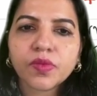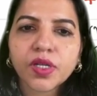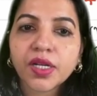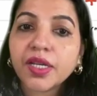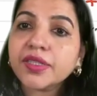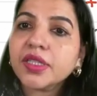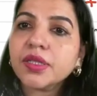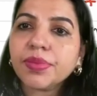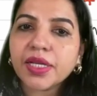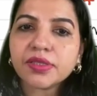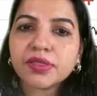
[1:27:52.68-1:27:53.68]
Glycine
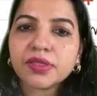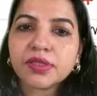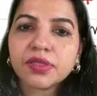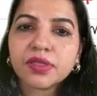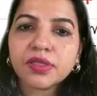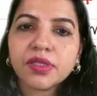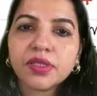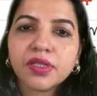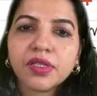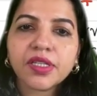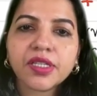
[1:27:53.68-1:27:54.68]
plus?
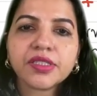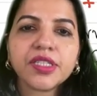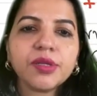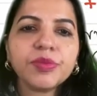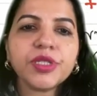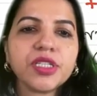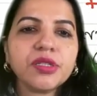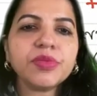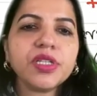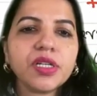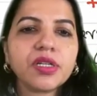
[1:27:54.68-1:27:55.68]
Yes, tell me.
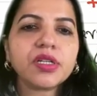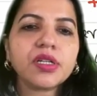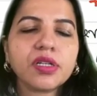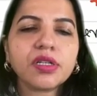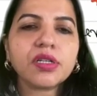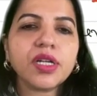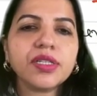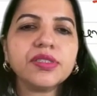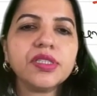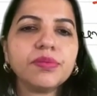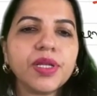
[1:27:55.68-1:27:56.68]

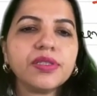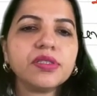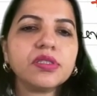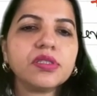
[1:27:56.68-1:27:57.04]
Glycine plus?